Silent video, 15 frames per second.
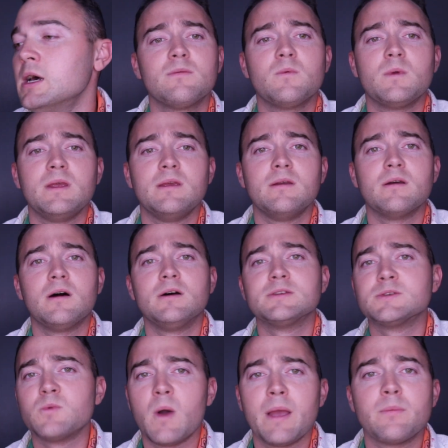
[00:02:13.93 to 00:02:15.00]
We all
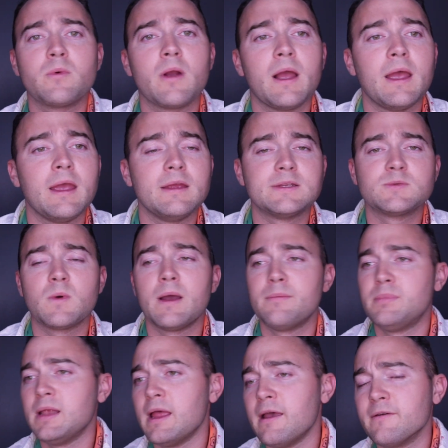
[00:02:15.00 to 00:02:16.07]
swipe right,
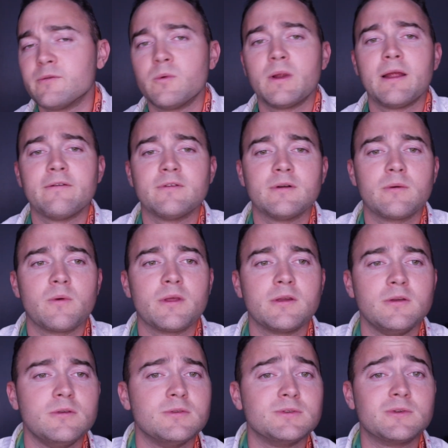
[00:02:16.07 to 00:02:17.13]
swipe left, whatever,
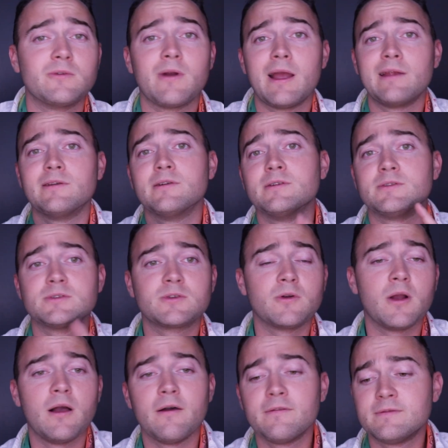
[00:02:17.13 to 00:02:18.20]
whether you use Grindr,
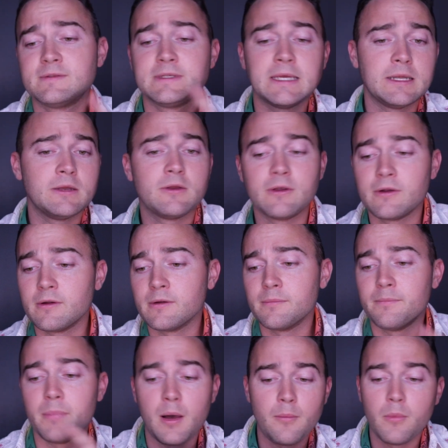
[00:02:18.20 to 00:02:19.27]
Scruff, Tinder,
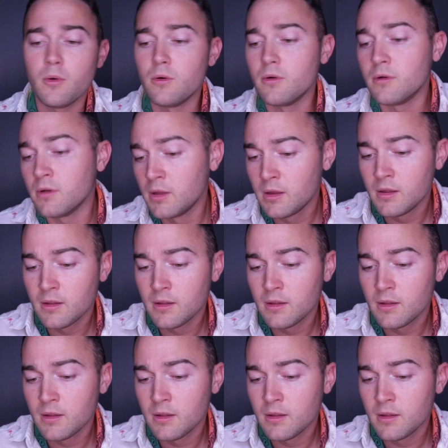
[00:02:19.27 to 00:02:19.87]
Bumble,